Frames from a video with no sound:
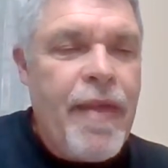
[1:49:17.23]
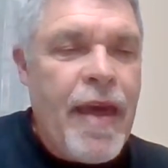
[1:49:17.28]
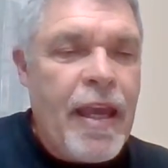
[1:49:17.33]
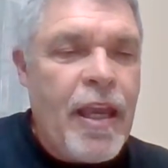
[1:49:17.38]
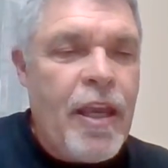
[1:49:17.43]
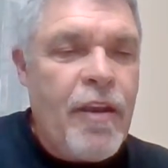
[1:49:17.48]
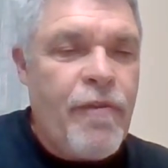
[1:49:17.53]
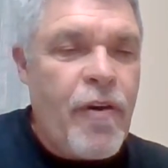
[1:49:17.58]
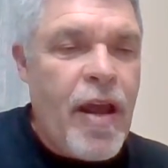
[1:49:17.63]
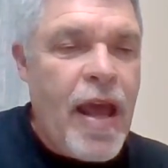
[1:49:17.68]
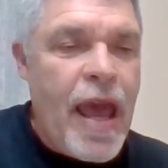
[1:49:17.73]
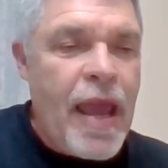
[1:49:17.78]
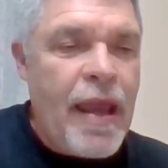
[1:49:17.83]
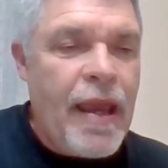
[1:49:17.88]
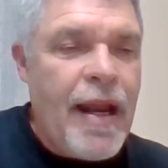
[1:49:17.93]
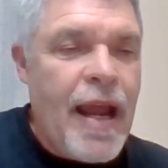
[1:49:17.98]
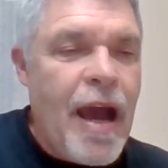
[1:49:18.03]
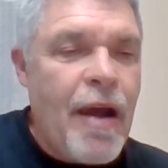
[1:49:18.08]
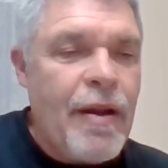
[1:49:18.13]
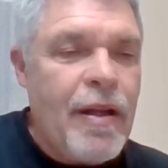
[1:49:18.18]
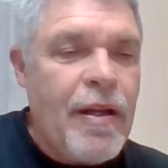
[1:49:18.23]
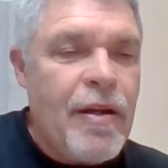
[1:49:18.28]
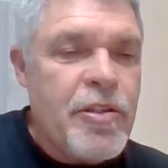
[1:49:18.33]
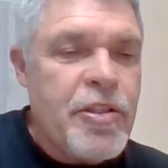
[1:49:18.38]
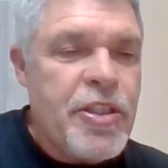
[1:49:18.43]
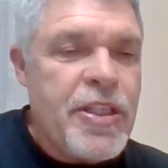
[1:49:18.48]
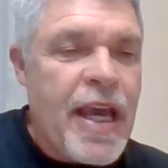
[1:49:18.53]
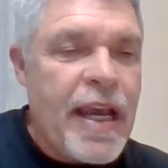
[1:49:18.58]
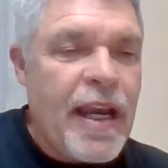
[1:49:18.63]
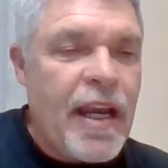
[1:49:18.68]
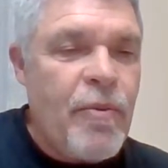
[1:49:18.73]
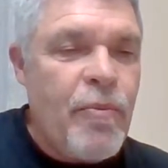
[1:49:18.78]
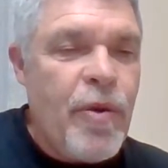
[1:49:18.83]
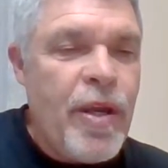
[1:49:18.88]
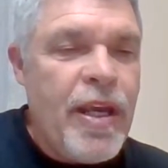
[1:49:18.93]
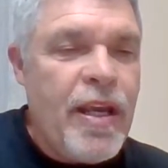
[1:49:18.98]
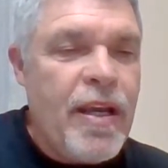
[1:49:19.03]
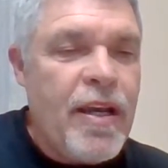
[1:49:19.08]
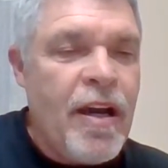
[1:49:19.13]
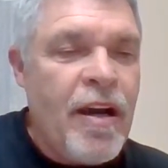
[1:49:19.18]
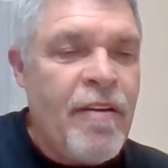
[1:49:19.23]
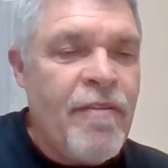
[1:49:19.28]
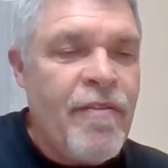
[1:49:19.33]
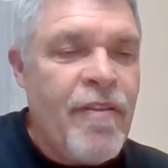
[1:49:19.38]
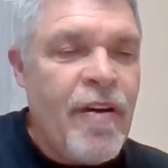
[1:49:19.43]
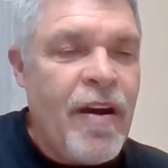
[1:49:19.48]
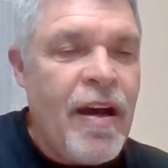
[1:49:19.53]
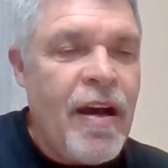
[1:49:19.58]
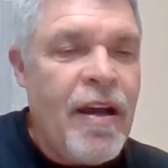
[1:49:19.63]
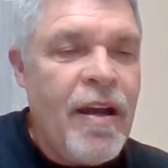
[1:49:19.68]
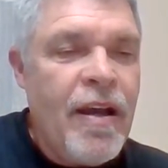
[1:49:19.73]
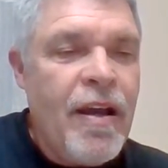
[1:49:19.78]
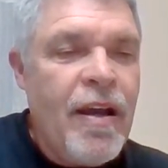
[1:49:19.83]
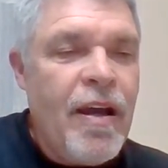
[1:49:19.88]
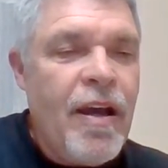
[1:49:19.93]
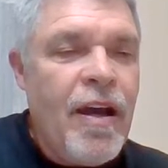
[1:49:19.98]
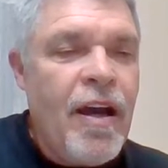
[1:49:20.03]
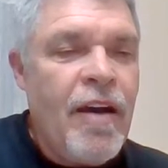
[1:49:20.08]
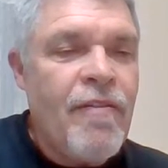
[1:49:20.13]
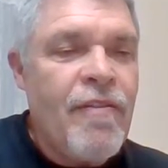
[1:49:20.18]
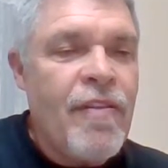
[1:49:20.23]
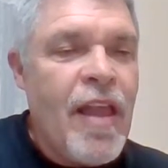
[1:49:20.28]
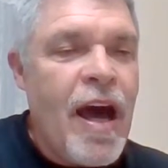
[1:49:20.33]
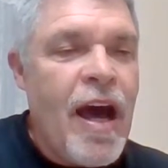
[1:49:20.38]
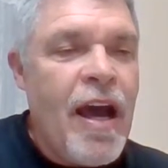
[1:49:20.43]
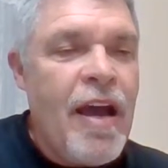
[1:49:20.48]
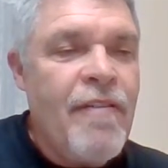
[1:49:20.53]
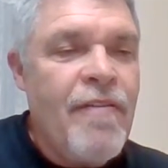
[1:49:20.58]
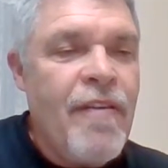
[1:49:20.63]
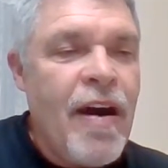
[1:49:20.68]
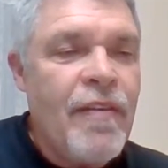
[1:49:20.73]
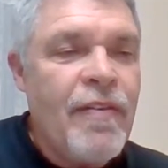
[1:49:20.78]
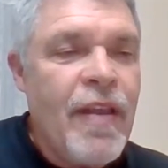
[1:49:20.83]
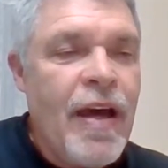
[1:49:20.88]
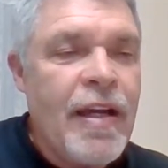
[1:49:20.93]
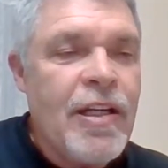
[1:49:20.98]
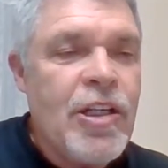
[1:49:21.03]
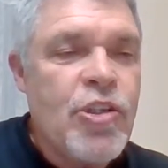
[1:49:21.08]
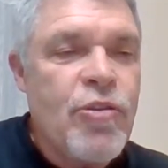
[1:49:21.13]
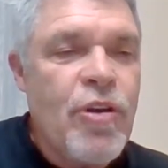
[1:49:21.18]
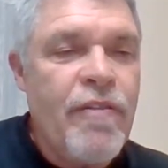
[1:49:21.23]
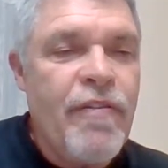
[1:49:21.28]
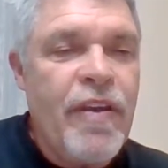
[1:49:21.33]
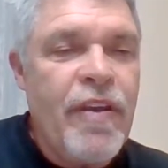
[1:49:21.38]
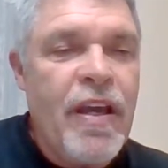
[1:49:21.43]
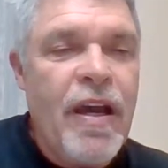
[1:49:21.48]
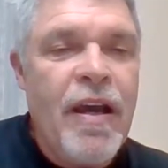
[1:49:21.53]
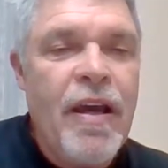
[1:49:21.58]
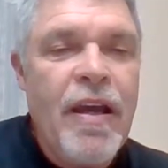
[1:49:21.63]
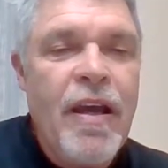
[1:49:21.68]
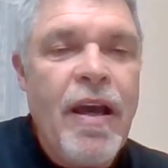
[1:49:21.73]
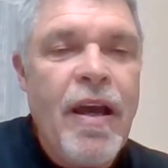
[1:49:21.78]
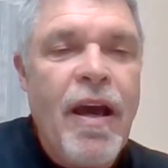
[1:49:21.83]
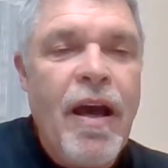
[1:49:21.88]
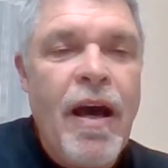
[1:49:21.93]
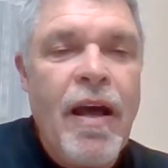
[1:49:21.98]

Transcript: Thank you for hanging out in our second week of live online trivia.